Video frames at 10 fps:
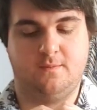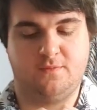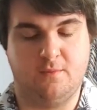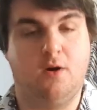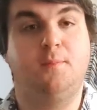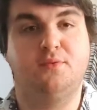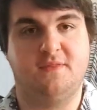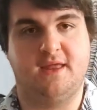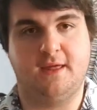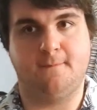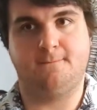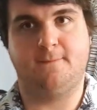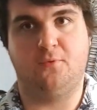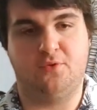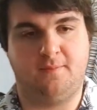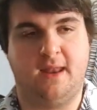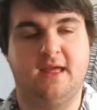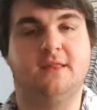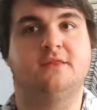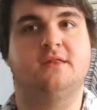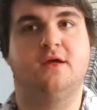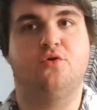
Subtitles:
the mobs within it or the players,